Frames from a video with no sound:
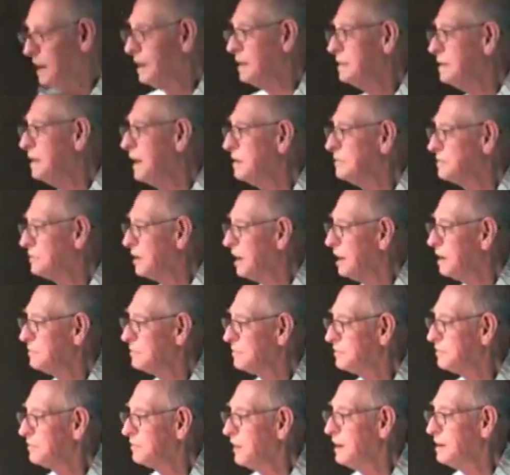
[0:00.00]
they've
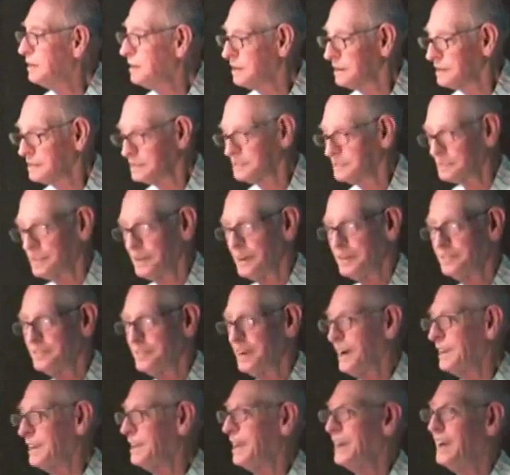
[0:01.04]
got fungus.
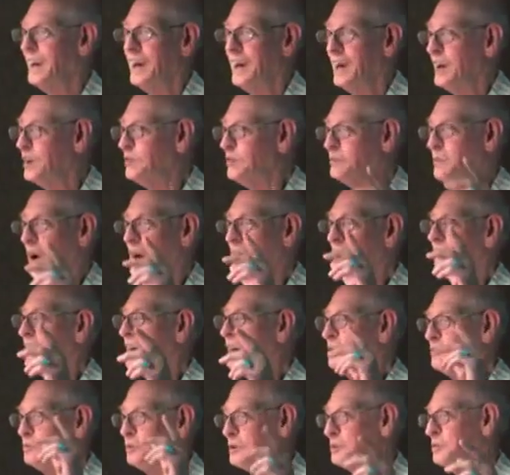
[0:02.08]
My
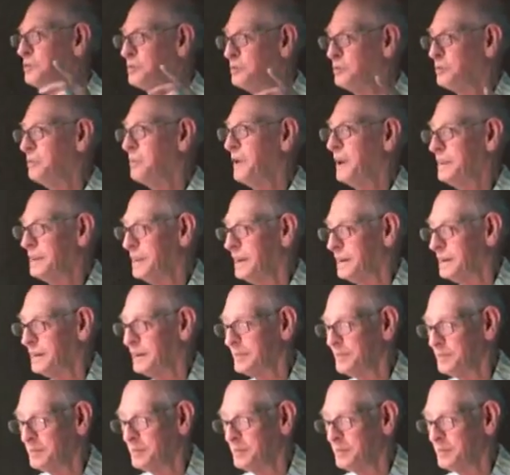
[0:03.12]
head was spinning.